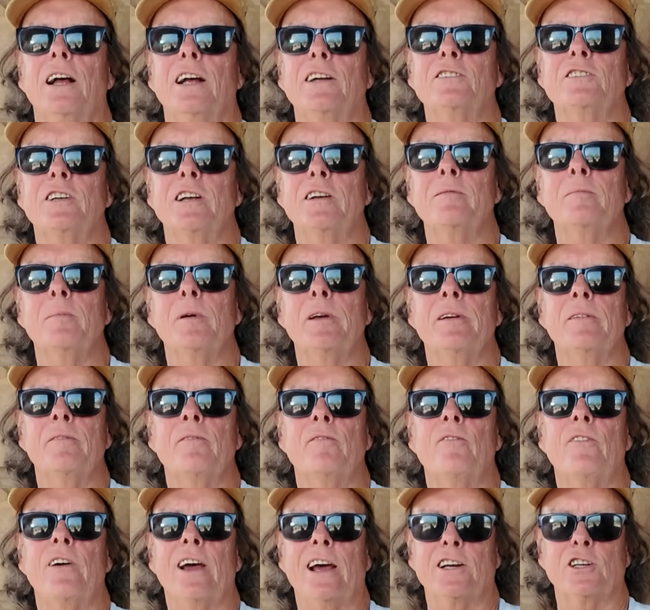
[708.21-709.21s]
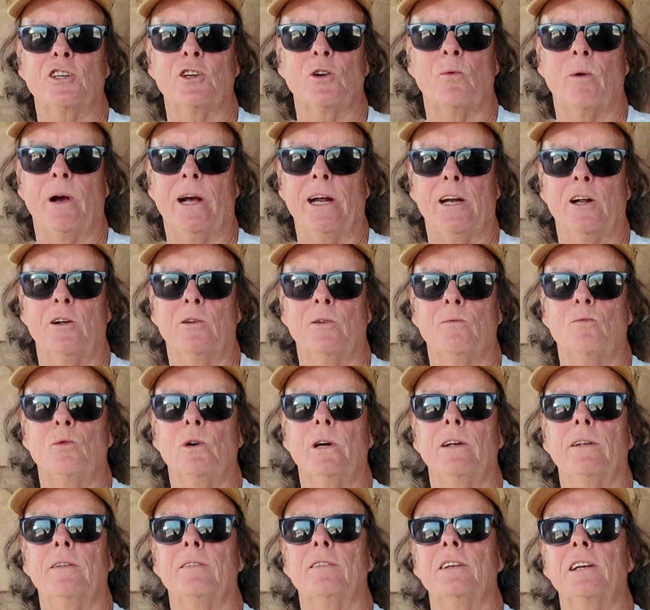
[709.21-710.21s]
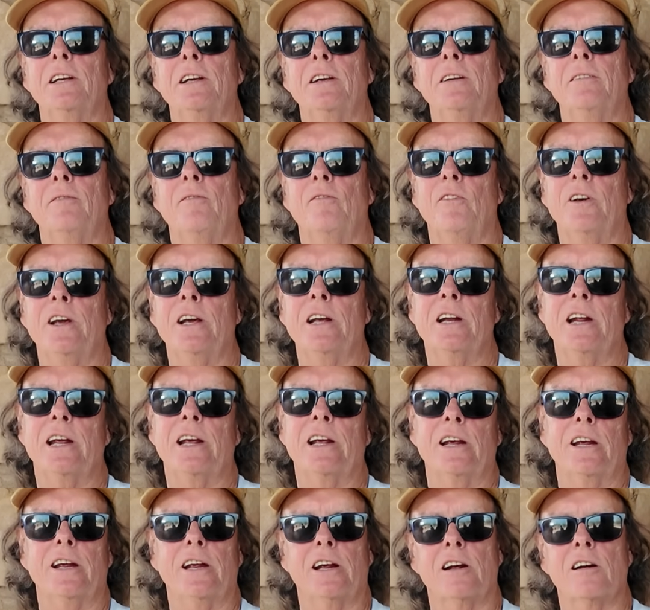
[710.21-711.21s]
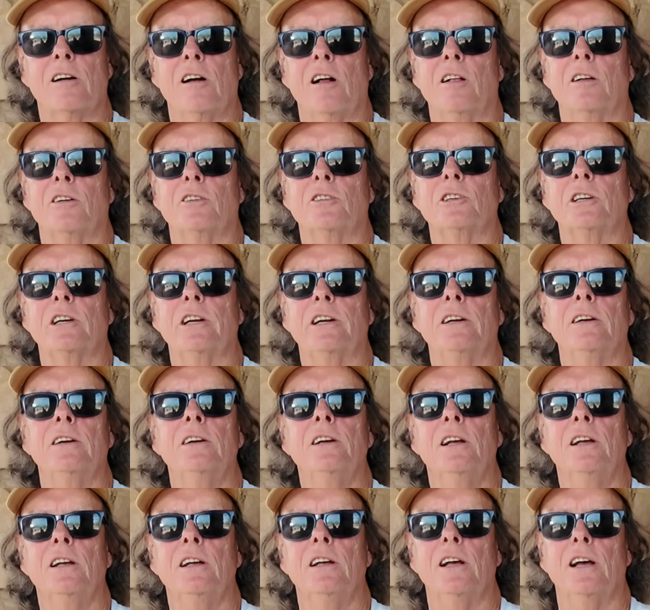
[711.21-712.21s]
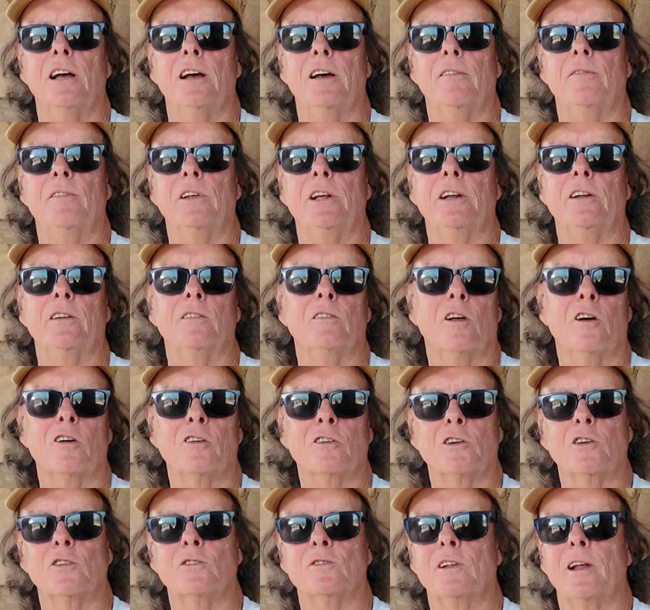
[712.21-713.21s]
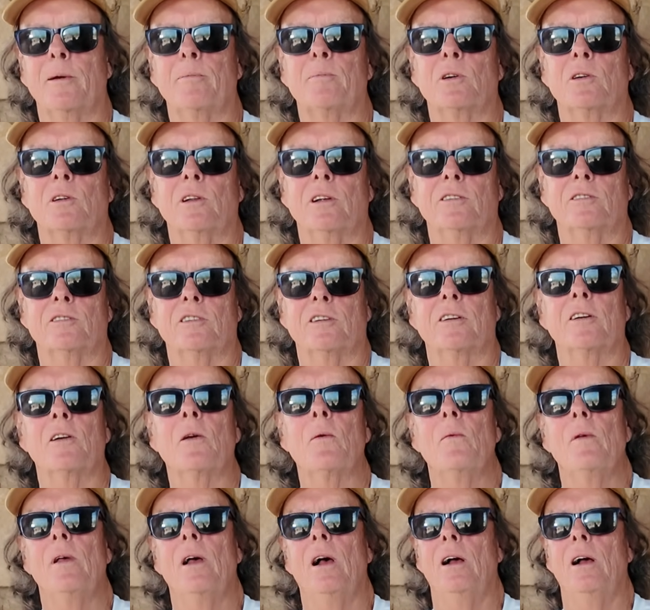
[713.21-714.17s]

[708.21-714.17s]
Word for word: I seem to be infatuated with the feeding ecology uh, the long-nosed leopard lizard.